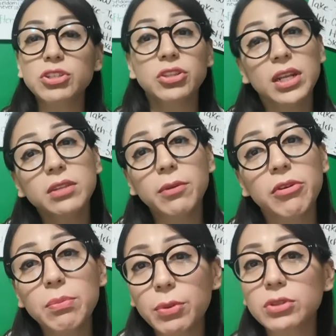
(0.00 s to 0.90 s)
that is very
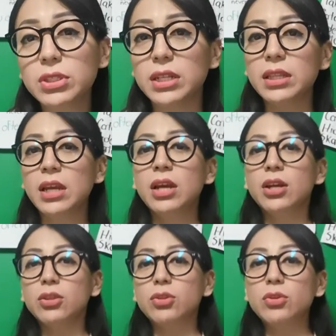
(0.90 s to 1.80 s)
important
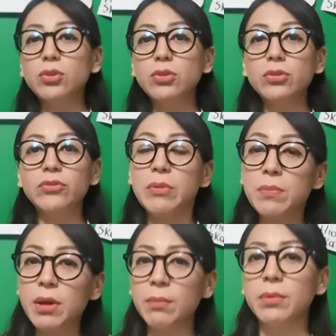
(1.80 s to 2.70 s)
to
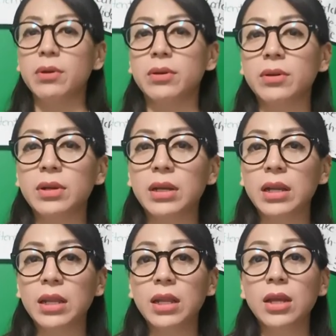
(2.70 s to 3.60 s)
remember.
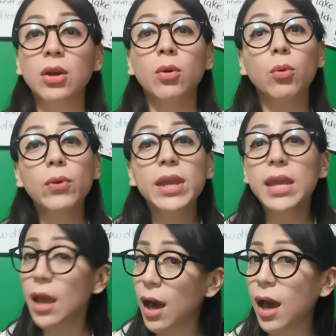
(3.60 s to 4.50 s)
We
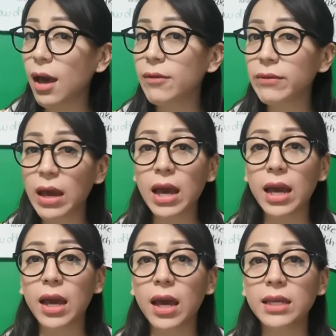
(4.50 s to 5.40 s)
have,
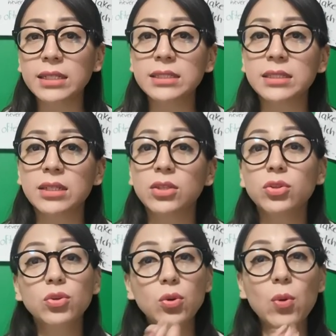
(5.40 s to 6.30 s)
guys,
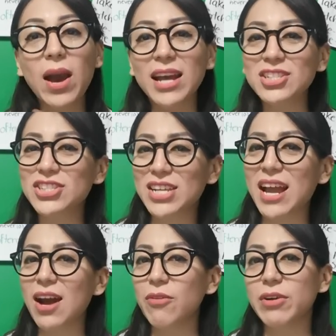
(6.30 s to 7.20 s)
to wash
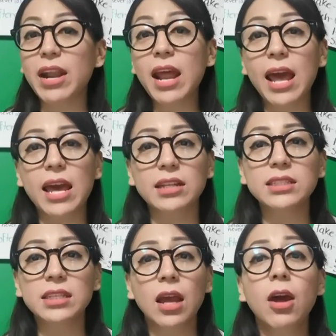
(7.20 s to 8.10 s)
our
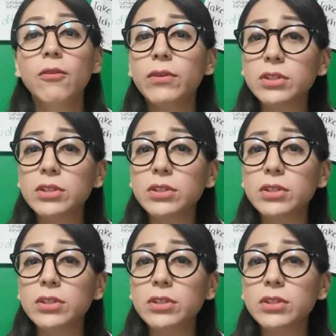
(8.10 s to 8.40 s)
hands for